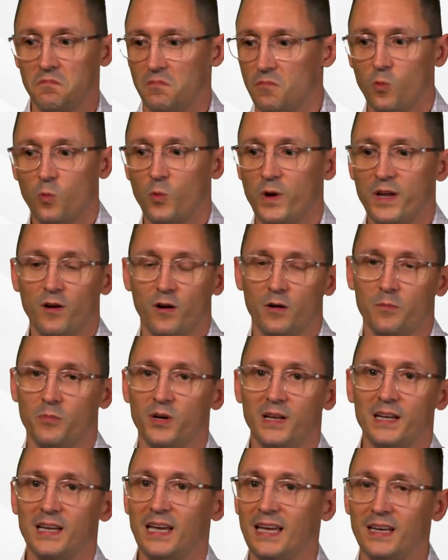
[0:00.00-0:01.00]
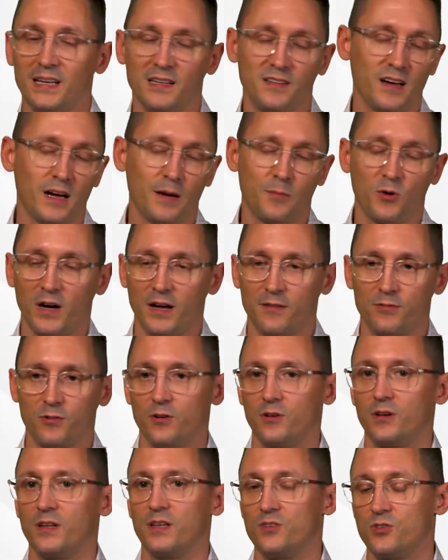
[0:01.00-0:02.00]
we aren't putting any time or
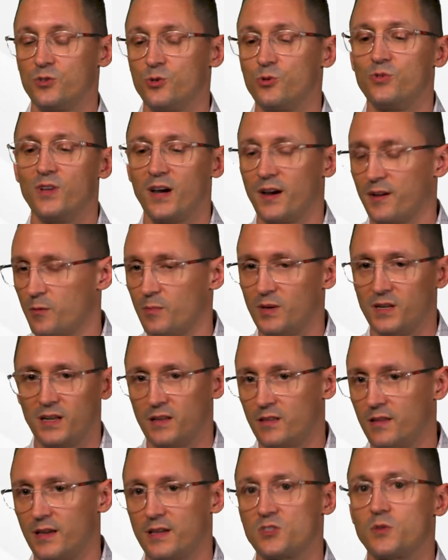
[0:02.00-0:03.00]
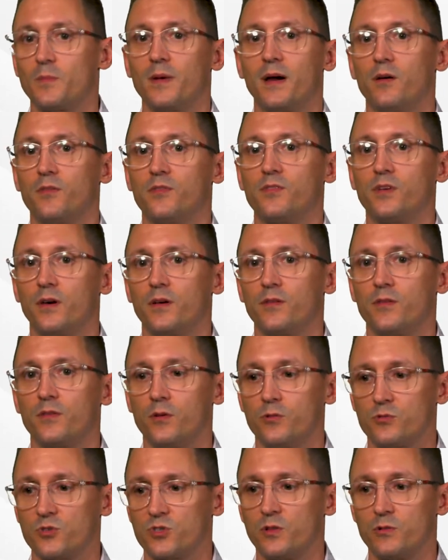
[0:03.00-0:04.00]
effort into documenting things about
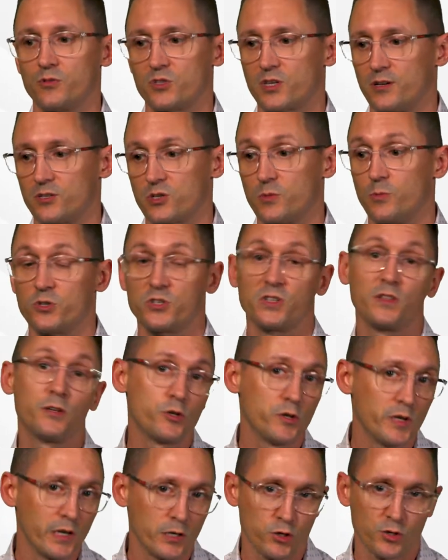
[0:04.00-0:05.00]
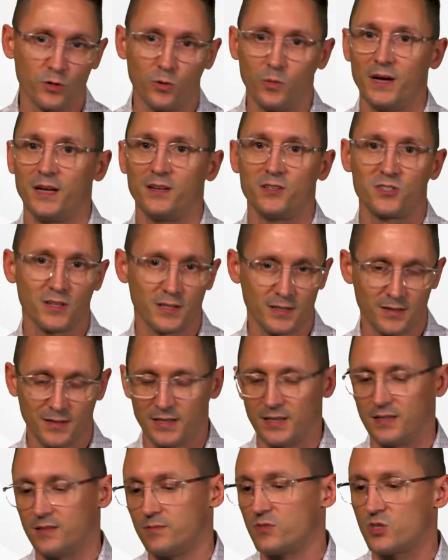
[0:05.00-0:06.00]
those customers in the traditional ways, like,
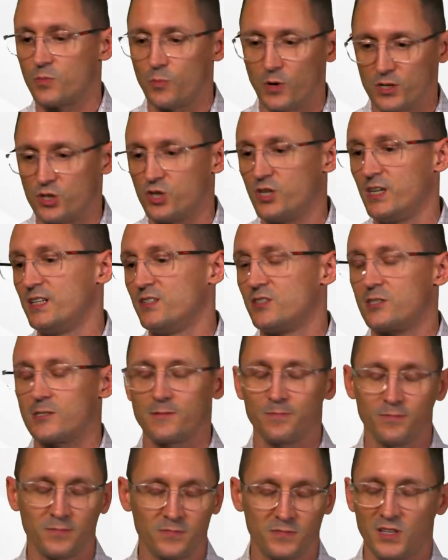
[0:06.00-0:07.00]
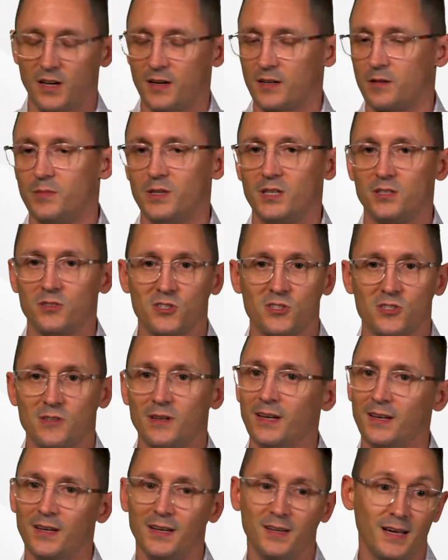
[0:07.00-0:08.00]
again, spreadsheets, documents.
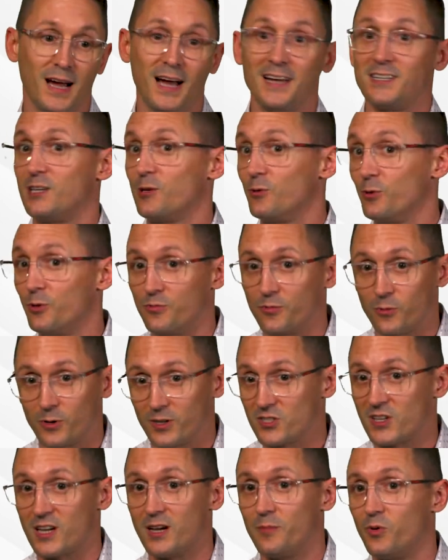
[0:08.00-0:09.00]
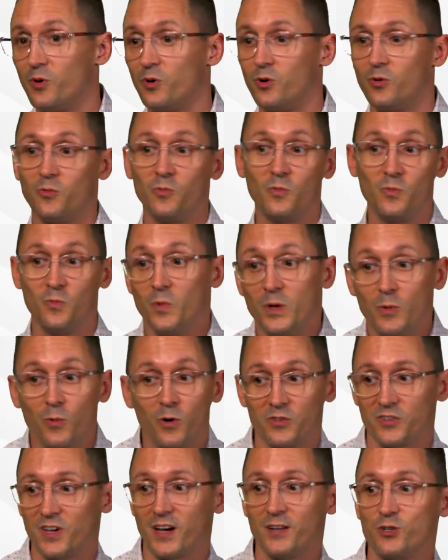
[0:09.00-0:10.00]
IT Glue, for example, we
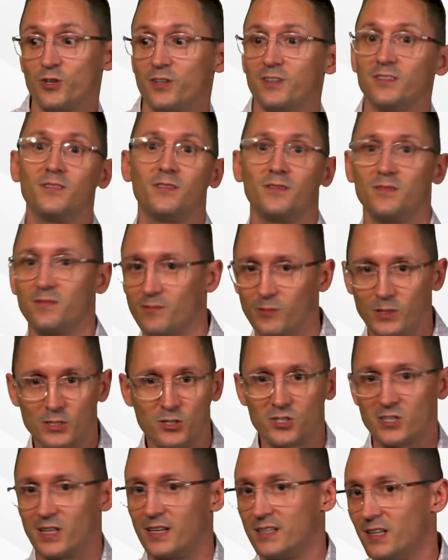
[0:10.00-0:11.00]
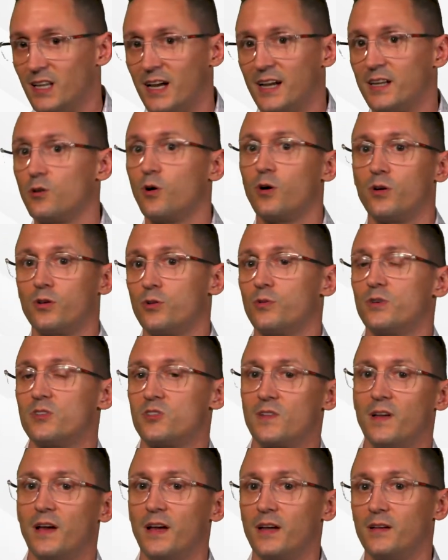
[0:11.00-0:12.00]
won't touch it. We just let Liongard do
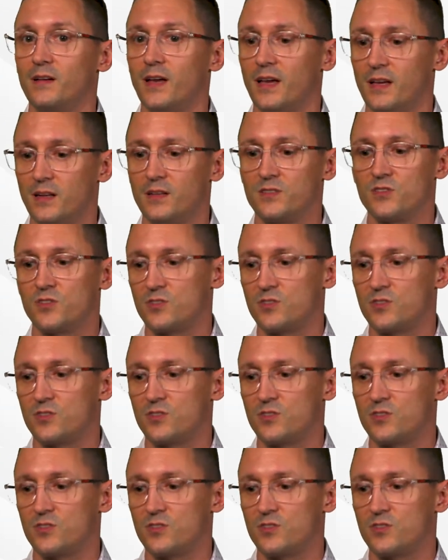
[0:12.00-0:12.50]
its thing, and